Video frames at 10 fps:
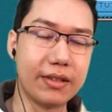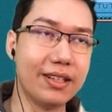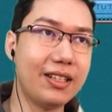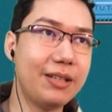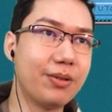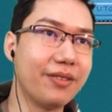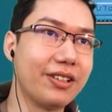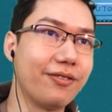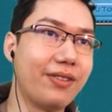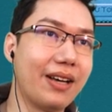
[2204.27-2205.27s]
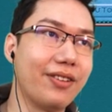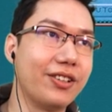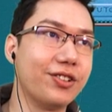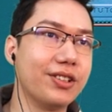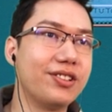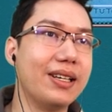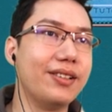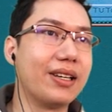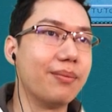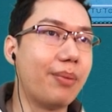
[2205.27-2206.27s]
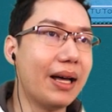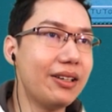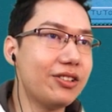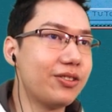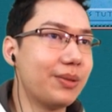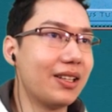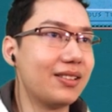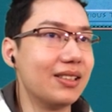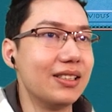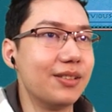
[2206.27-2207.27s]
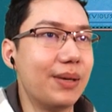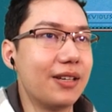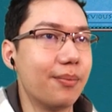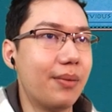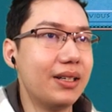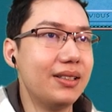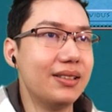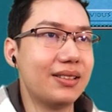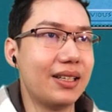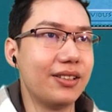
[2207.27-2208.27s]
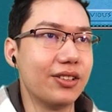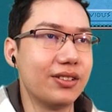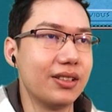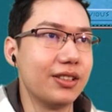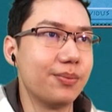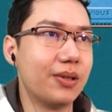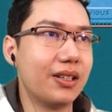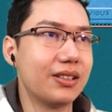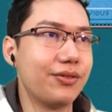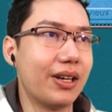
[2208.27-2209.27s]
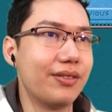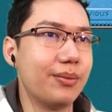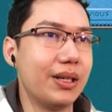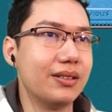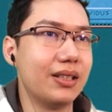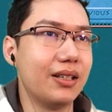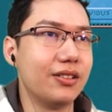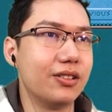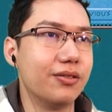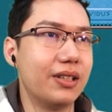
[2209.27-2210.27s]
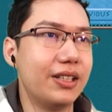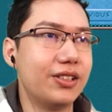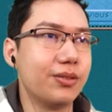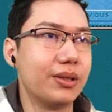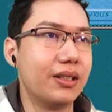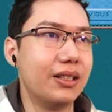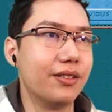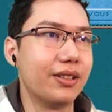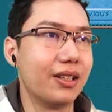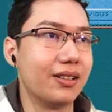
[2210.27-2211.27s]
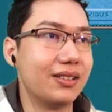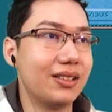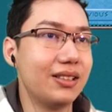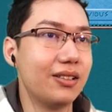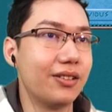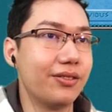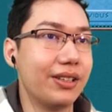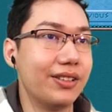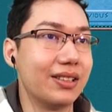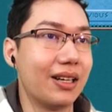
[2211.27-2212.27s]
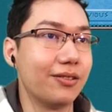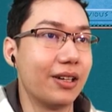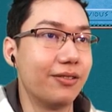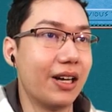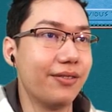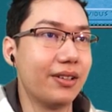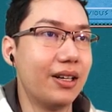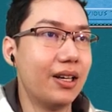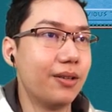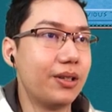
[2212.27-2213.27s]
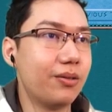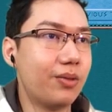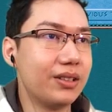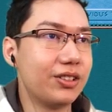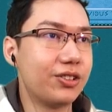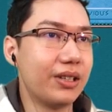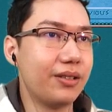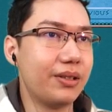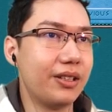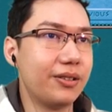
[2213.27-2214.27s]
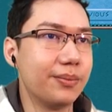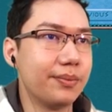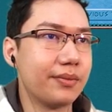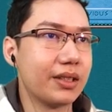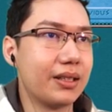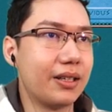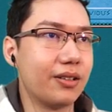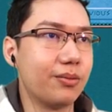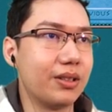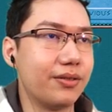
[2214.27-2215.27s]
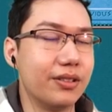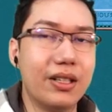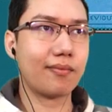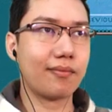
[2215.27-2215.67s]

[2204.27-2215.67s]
Yearly profit of 500. Trade. You can buy goods from other cities, make money selling your city's products if you haven't maintained good relations with the leader of another city or if he is an outright rival. We don't want to trade with you. Click on the world view.